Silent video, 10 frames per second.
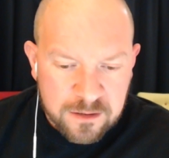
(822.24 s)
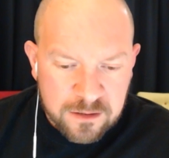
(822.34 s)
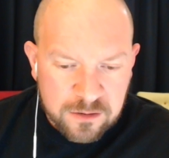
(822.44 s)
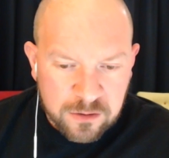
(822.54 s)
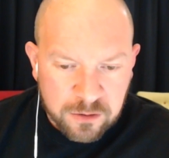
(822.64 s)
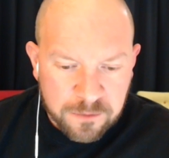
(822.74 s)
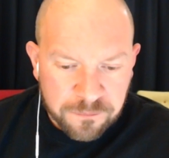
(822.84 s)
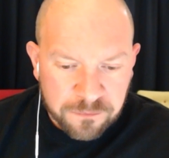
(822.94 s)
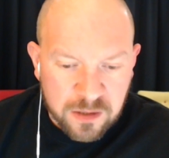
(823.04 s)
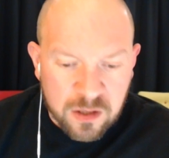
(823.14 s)
So
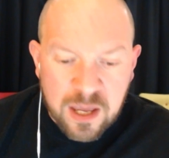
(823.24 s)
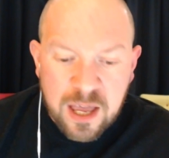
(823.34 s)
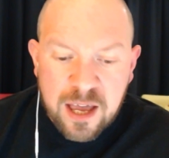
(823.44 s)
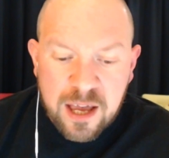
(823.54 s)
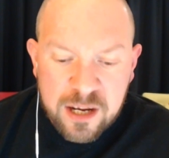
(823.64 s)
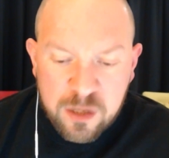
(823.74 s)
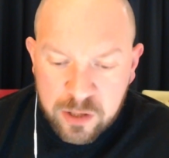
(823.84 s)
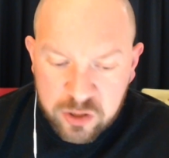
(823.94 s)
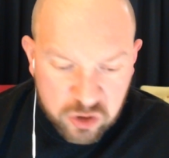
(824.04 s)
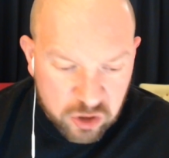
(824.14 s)

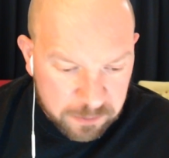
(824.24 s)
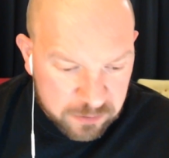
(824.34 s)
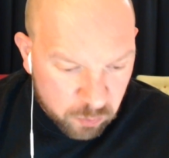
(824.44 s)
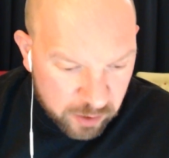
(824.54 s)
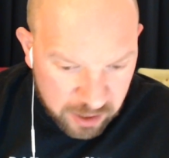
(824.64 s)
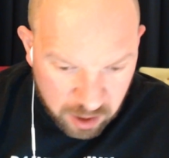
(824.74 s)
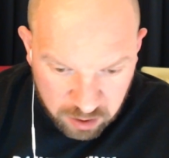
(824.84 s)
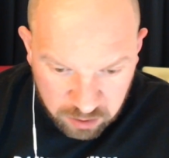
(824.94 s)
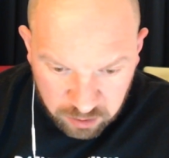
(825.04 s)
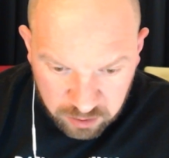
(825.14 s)
anyway, chaps, we
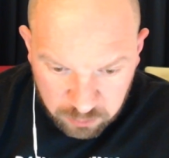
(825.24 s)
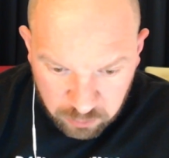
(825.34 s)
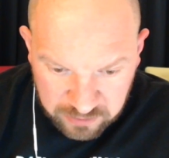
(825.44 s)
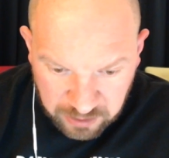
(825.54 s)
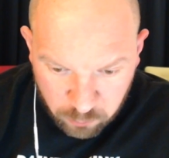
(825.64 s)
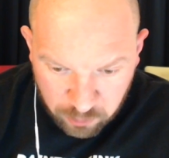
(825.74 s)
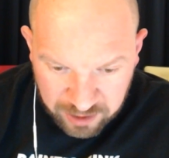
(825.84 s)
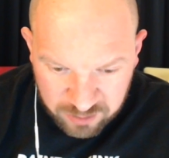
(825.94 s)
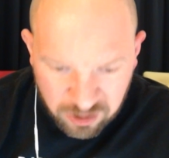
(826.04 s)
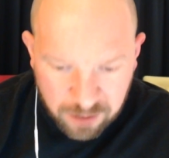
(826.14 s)
are what time are we
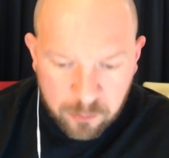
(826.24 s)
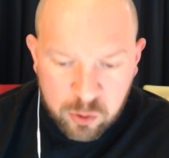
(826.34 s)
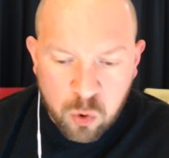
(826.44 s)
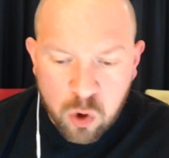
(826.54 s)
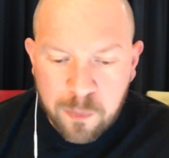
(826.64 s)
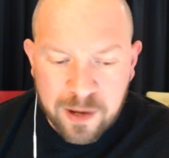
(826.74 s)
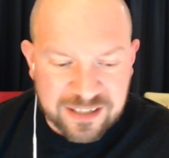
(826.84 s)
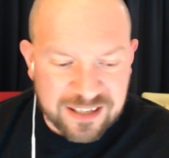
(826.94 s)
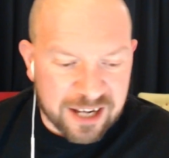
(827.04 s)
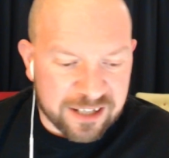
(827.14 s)
at? We're about
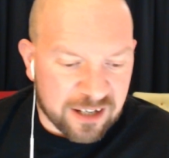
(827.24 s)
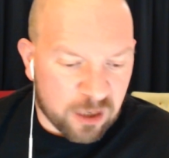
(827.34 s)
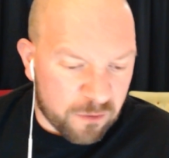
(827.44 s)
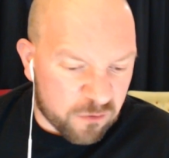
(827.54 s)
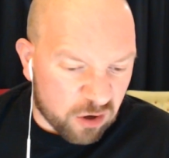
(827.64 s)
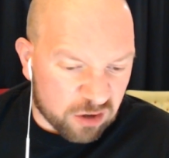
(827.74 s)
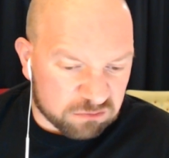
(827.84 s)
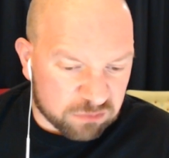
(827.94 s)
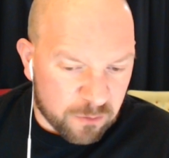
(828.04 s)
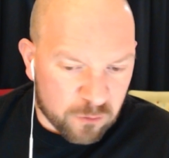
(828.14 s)
9:15 now. We've got
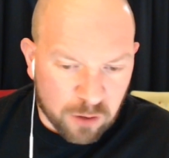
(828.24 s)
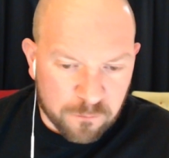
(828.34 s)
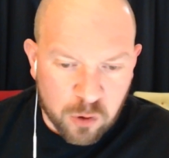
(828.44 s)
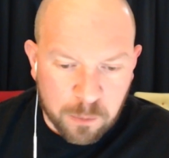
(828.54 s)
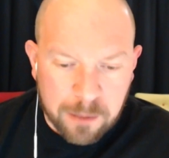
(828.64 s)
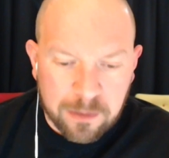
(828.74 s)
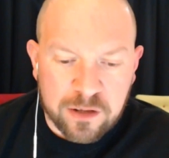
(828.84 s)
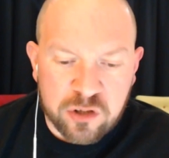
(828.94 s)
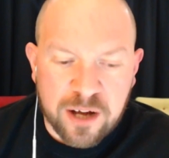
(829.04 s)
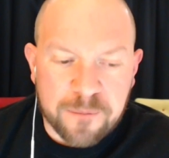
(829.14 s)
a few people in the
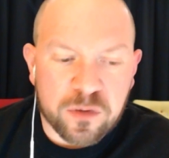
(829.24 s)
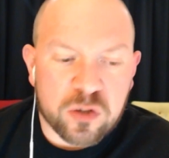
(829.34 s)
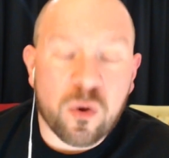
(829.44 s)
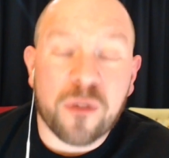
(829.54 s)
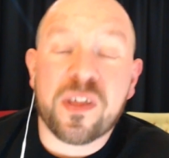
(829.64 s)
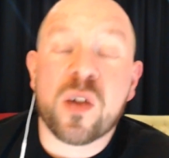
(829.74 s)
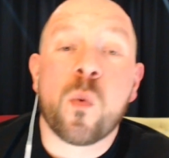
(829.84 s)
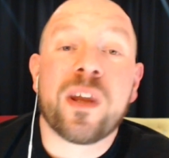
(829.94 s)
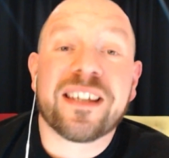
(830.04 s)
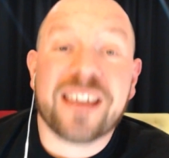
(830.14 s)
chat, so I think
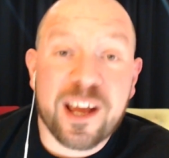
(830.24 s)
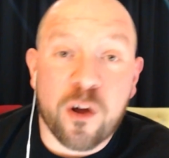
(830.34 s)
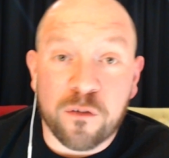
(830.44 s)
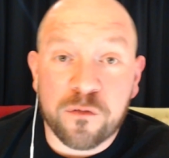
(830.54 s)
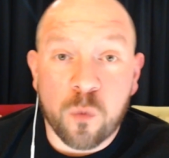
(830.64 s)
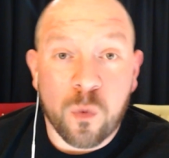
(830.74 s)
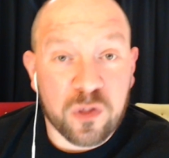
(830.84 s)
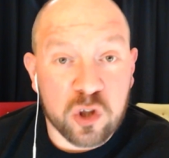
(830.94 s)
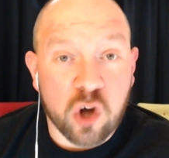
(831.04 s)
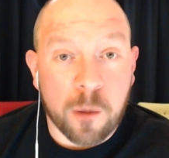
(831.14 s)
we'll kick off with
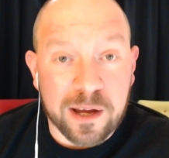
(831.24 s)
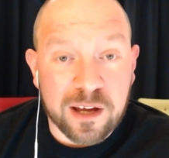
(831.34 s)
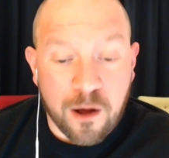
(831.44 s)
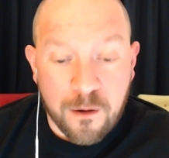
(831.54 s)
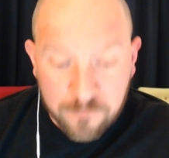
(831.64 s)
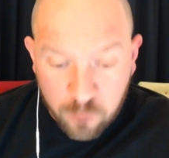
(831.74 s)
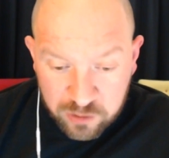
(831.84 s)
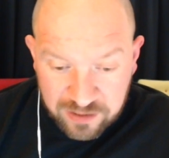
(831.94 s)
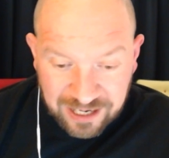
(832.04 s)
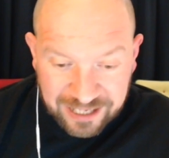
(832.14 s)
the topic for
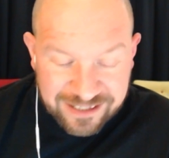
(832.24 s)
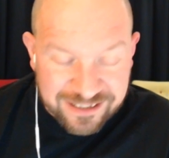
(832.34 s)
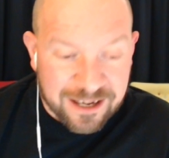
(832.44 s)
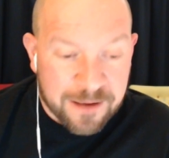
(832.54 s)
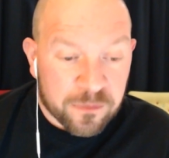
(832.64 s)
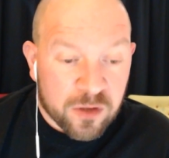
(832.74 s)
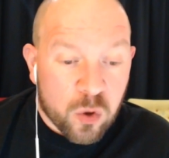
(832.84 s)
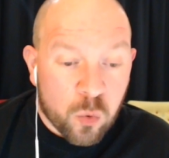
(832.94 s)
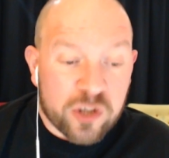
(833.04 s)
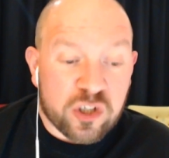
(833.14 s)
tonight,
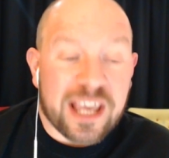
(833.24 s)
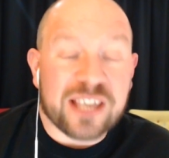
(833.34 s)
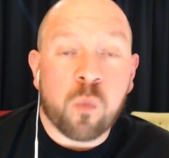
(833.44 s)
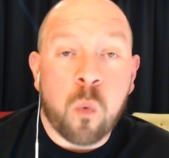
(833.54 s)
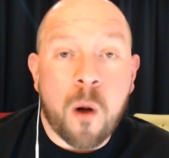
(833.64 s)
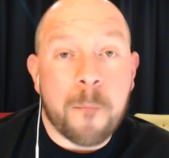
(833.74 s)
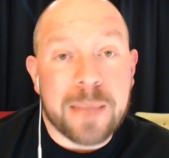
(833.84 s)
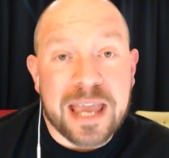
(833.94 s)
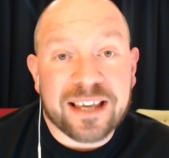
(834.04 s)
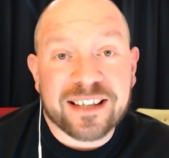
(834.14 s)
which is what
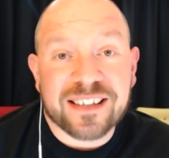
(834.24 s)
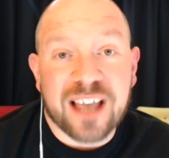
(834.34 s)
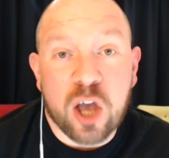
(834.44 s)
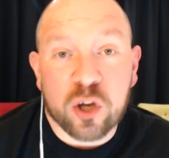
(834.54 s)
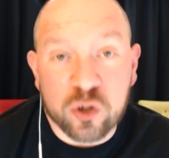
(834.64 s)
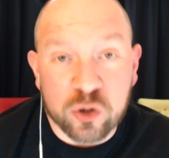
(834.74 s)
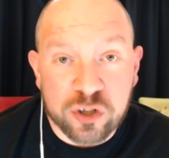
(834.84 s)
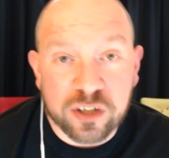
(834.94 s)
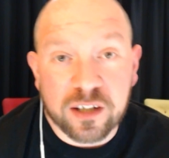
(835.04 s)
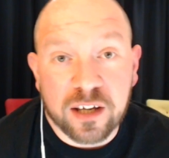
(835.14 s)
makes a
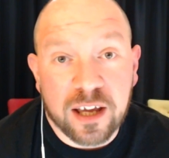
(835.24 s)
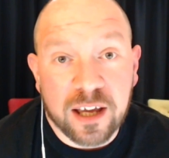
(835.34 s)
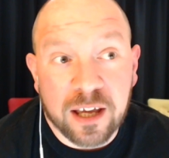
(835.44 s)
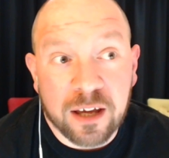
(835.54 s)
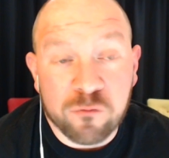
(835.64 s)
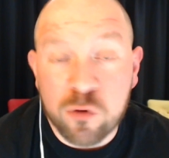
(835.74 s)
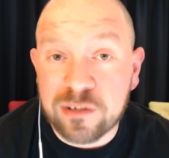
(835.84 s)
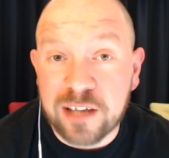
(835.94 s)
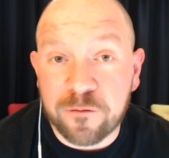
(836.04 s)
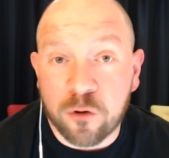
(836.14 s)
good rule
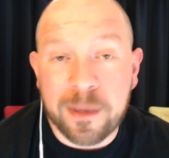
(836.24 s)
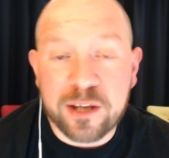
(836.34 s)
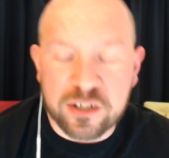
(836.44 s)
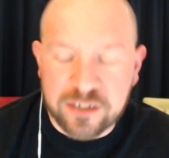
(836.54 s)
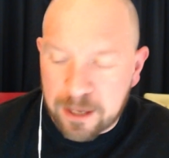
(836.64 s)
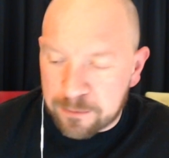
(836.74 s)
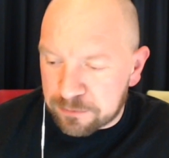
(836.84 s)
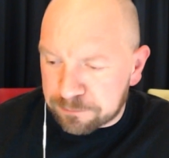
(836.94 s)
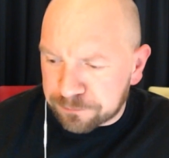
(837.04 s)
set for a miniatures game.